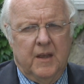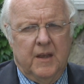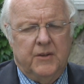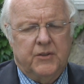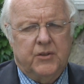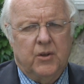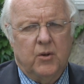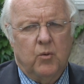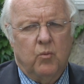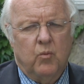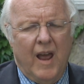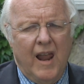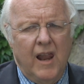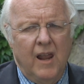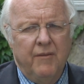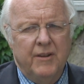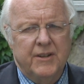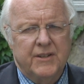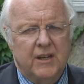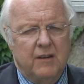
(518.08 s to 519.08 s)
So the
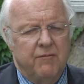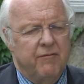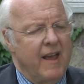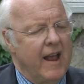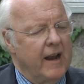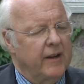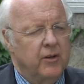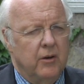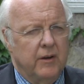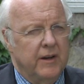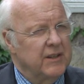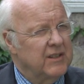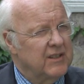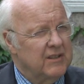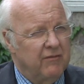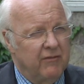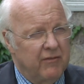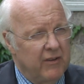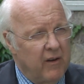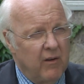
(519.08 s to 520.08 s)
relevancy factor
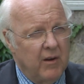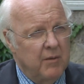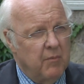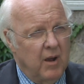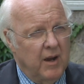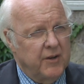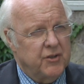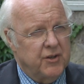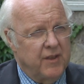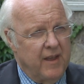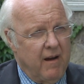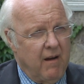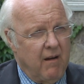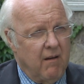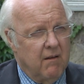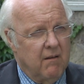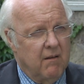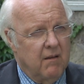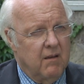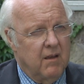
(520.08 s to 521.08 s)
is very much there.
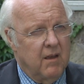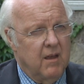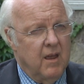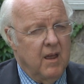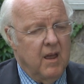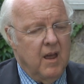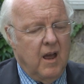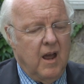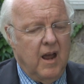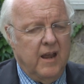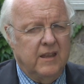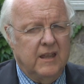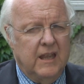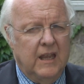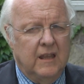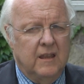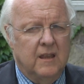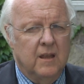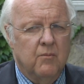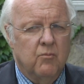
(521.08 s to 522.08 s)
I
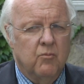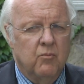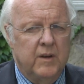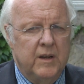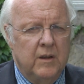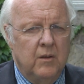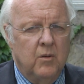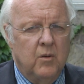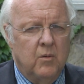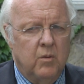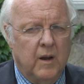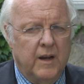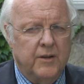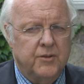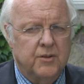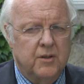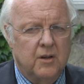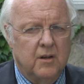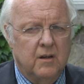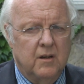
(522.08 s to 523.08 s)
think the real
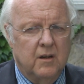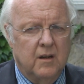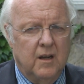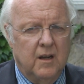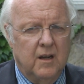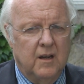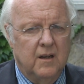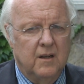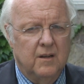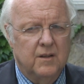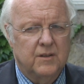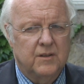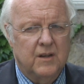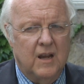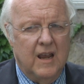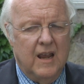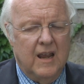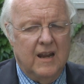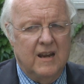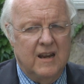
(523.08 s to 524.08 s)
question is
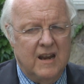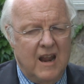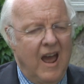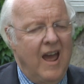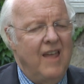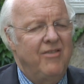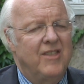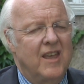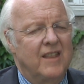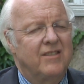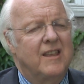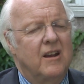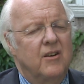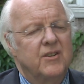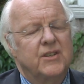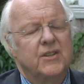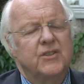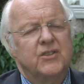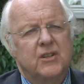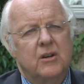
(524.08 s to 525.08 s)
not that
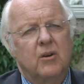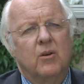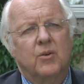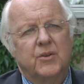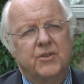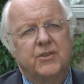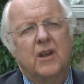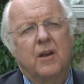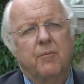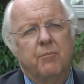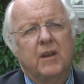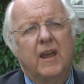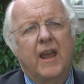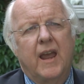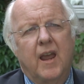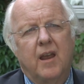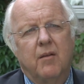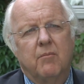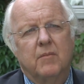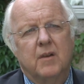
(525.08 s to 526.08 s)
there's a zero-sum
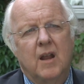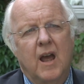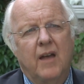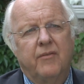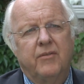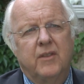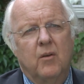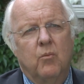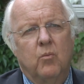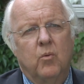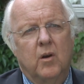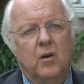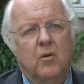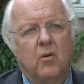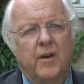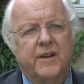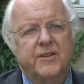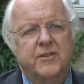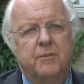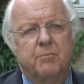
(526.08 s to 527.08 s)
game, not that we're
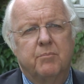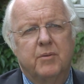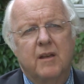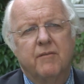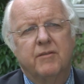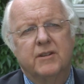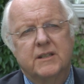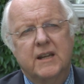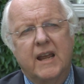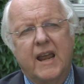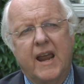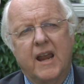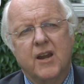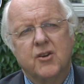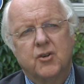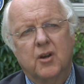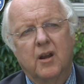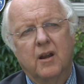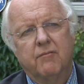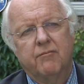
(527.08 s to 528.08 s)
going to pivot to
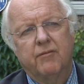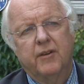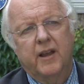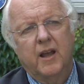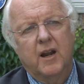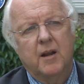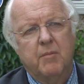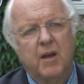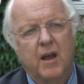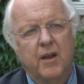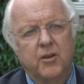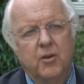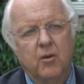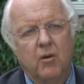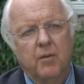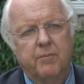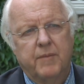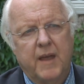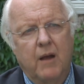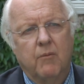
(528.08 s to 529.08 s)
Asia and forget about
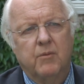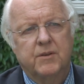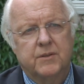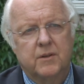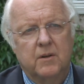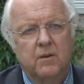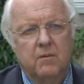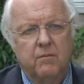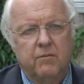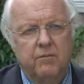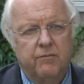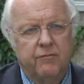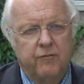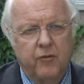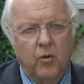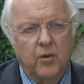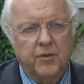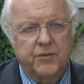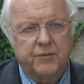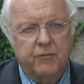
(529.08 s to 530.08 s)
Europe. That was a
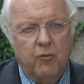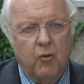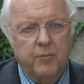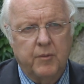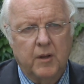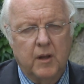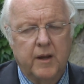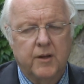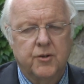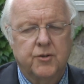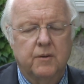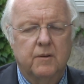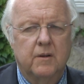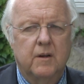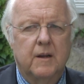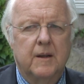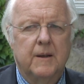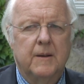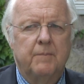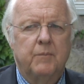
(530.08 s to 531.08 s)
false formulation.
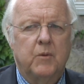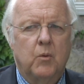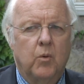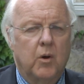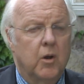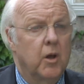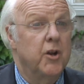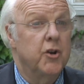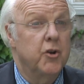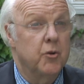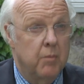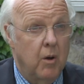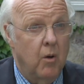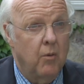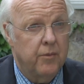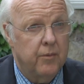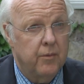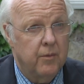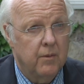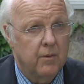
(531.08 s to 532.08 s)
We're going to do
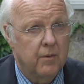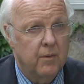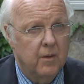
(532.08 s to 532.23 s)
both.